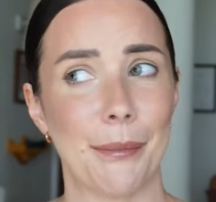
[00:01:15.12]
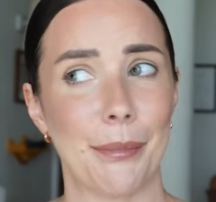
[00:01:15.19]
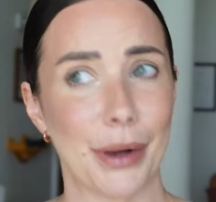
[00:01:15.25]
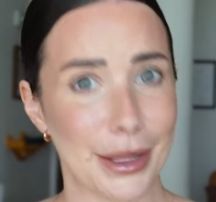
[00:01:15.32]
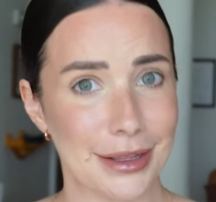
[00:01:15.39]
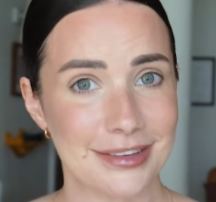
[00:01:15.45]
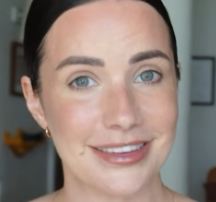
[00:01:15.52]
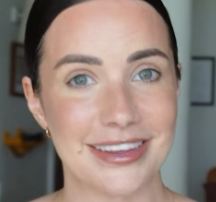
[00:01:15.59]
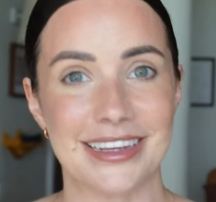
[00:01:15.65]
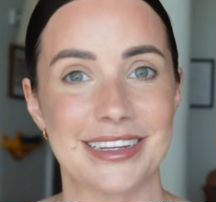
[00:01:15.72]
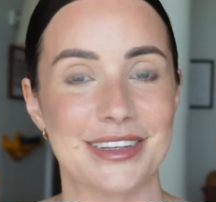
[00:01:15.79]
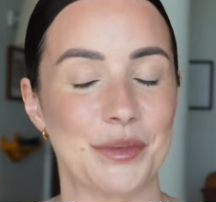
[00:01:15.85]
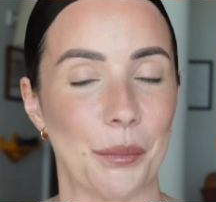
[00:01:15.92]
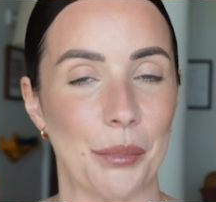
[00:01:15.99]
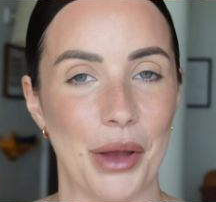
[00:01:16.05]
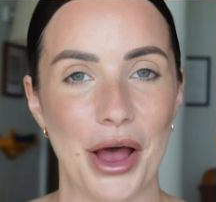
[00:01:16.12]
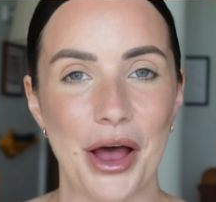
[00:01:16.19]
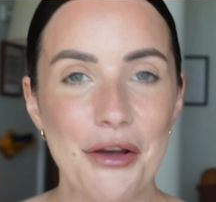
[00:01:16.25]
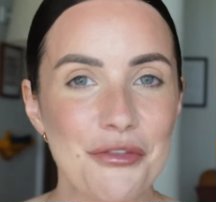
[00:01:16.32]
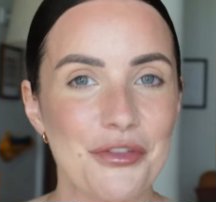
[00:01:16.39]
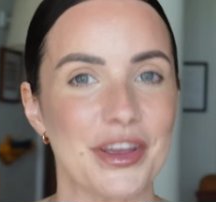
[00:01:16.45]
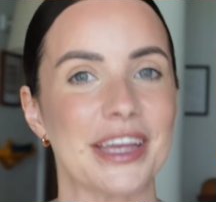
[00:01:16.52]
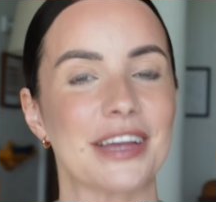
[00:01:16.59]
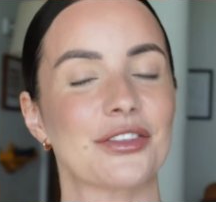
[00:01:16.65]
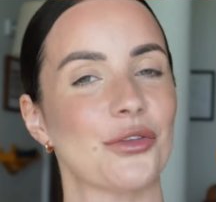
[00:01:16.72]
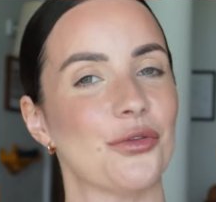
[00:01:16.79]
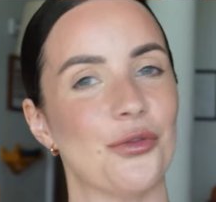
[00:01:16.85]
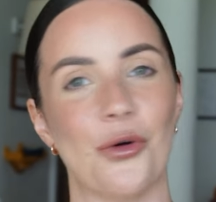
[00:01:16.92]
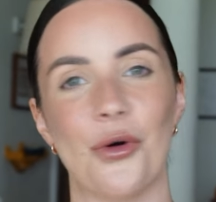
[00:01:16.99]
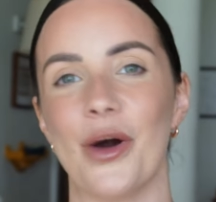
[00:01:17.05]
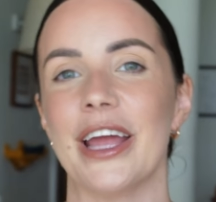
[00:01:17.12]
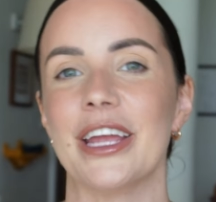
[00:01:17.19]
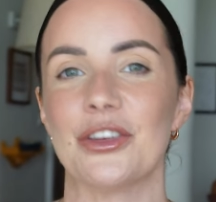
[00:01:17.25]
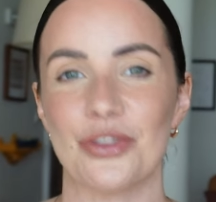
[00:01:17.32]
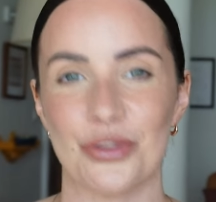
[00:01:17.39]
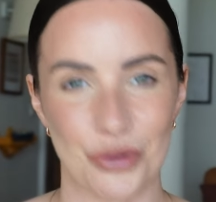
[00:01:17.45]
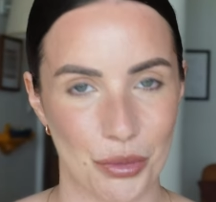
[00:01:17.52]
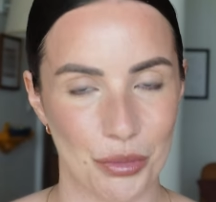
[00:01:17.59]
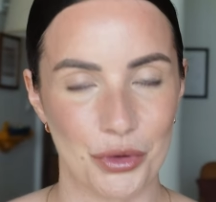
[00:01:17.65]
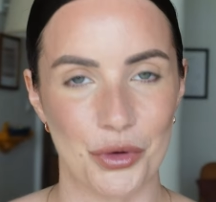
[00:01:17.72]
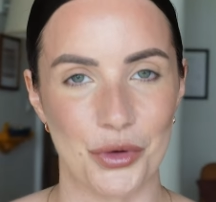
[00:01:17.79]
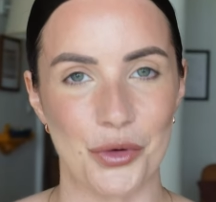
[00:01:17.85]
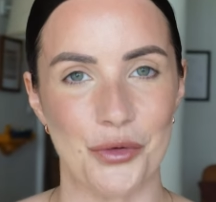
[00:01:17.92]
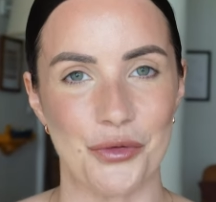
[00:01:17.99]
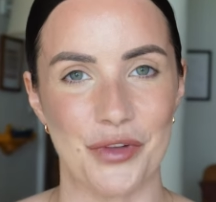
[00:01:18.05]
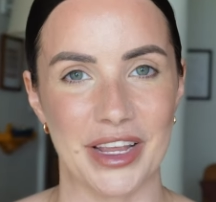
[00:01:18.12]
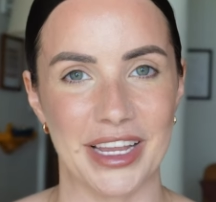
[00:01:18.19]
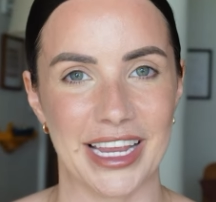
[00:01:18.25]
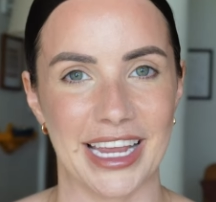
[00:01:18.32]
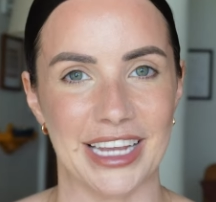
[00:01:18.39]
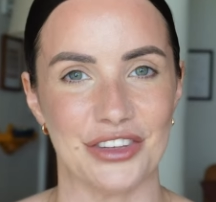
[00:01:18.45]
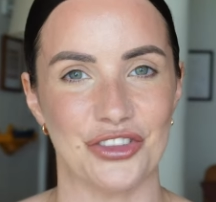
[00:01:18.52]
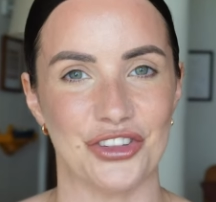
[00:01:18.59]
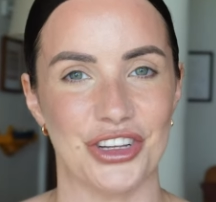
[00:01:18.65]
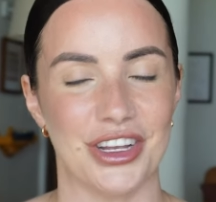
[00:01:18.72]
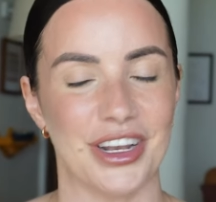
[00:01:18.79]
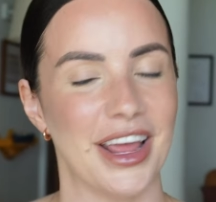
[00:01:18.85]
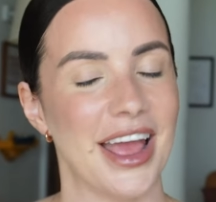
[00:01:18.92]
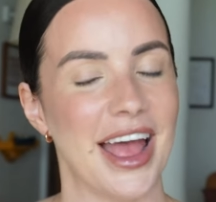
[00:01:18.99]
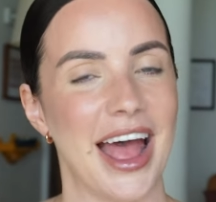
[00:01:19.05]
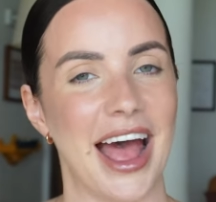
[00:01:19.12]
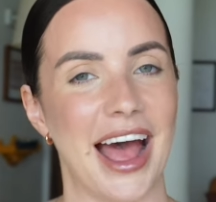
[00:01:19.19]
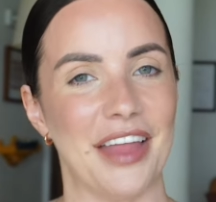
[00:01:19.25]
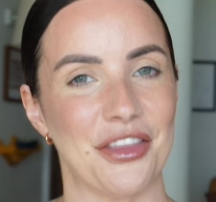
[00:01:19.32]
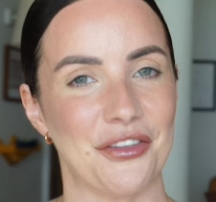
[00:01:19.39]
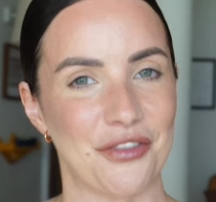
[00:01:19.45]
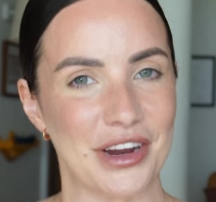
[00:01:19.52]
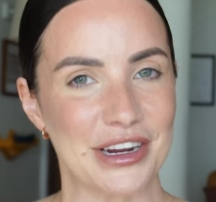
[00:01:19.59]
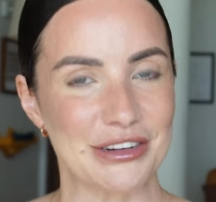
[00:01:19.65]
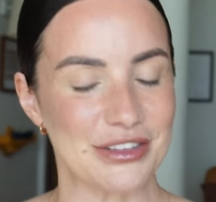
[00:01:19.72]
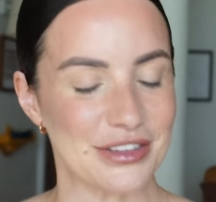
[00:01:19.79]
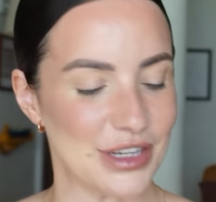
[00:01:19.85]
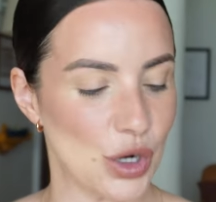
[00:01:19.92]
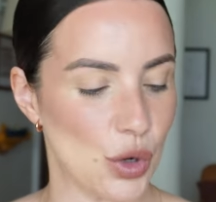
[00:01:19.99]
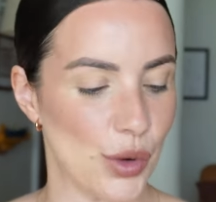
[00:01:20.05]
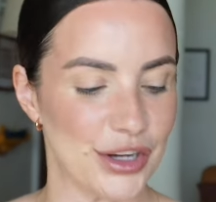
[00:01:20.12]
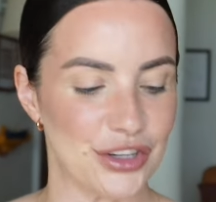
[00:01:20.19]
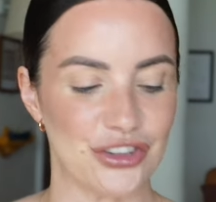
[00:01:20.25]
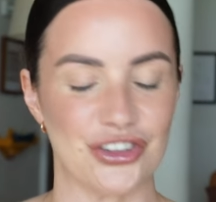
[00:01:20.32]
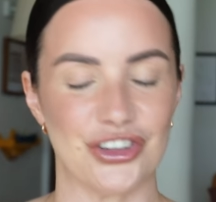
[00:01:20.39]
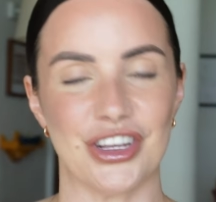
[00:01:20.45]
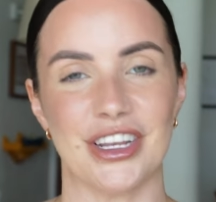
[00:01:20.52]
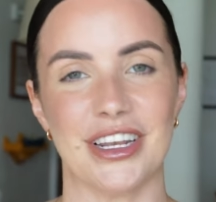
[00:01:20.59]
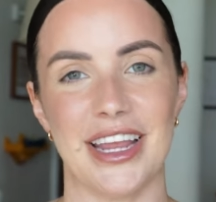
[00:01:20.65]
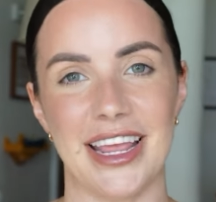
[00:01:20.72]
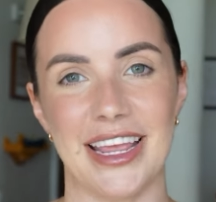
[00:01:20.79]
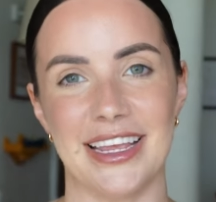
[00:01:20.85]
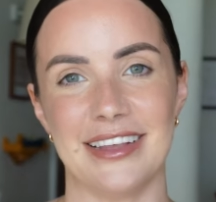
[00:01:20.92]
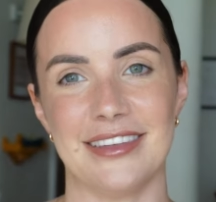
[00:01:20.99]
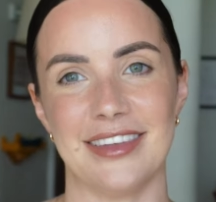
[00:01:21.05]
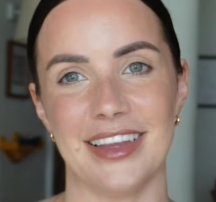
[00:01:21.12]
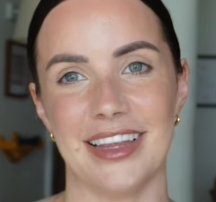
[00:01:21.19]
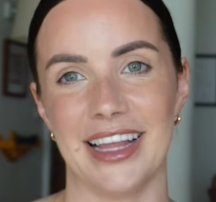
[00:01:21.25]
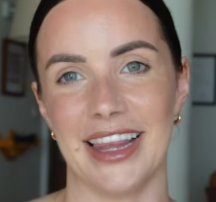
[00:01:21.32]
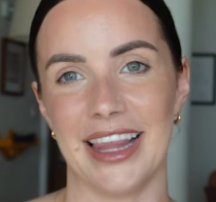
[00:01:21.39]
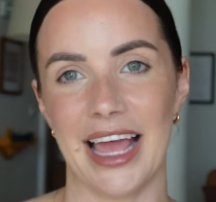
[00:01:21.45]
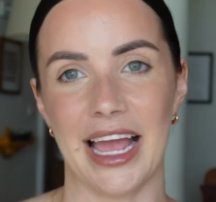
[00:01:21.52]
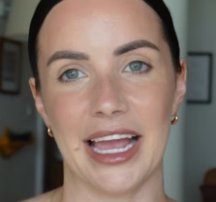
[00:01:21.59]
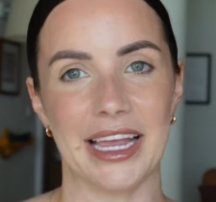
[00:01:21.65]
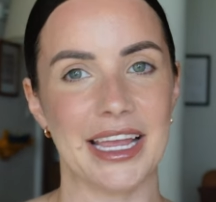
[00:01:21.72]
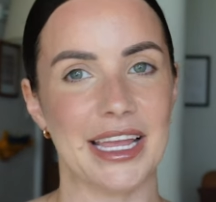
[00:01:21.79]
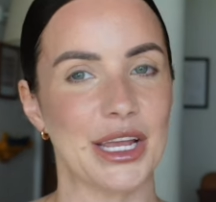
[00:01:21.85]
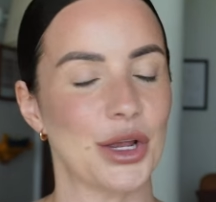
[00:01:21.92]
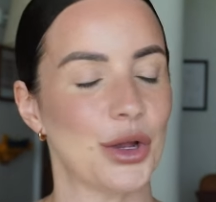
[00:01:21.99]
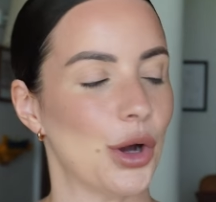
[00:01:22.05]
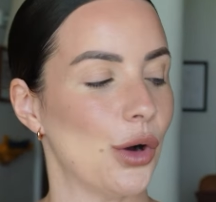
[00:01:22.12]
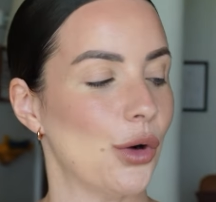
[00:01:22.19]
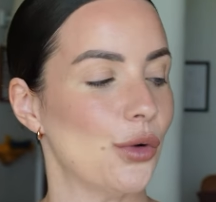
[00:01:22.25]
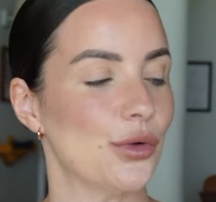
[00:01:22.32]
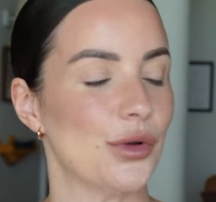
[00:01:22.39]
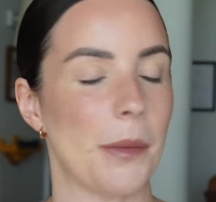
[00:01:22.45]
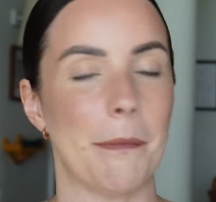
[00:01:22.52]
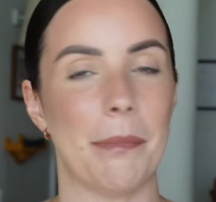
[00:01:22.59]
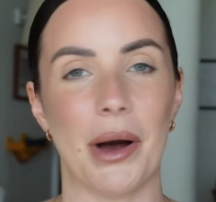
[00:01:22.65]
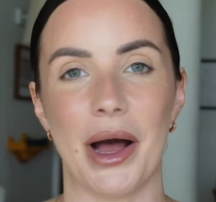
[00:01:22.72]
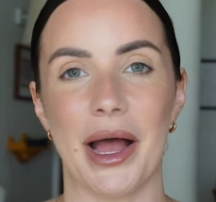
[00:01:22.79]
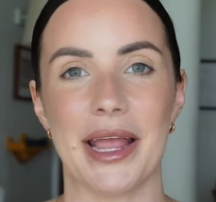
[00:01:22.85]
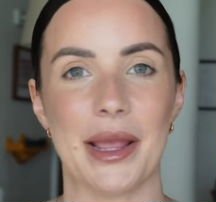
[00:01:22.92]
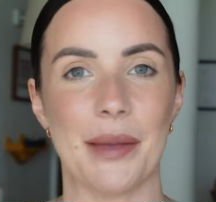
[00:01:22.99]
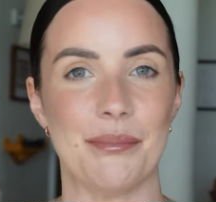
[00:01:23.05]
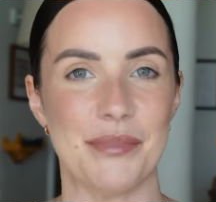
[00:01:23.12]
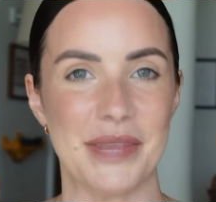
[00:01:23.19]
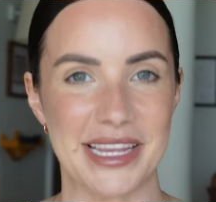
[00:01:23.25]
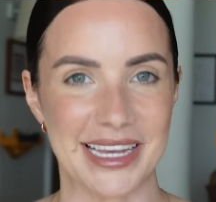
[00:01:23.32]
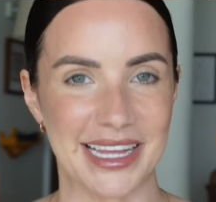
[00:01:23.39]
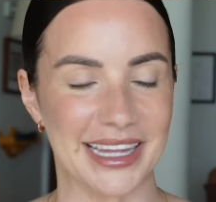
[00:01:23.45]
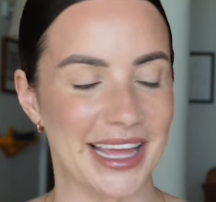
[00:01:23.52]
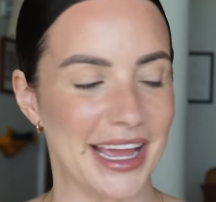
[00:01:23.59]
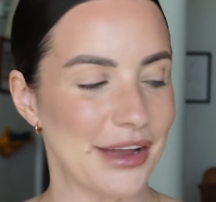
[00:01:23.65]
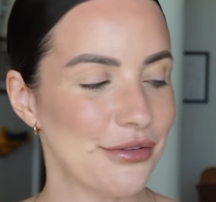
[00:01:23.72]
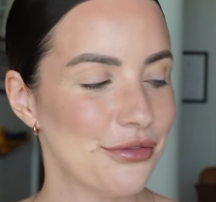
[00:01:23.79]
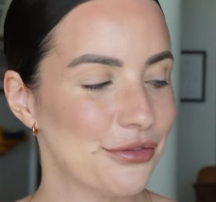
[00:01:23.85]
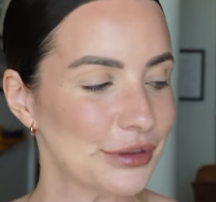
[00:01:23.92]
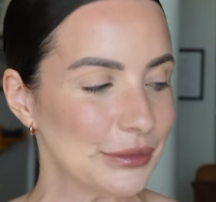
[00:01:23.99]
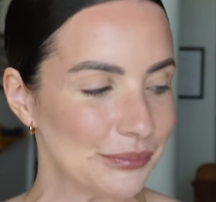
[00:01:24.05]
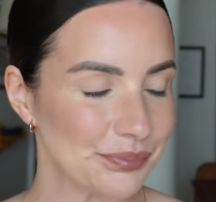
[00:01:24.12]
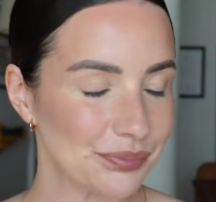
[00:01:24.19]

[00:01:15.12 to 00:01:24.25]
Plus, it is perfect for a tropical vacation. And the fragrance in question is Ylang in Gold by Micallef.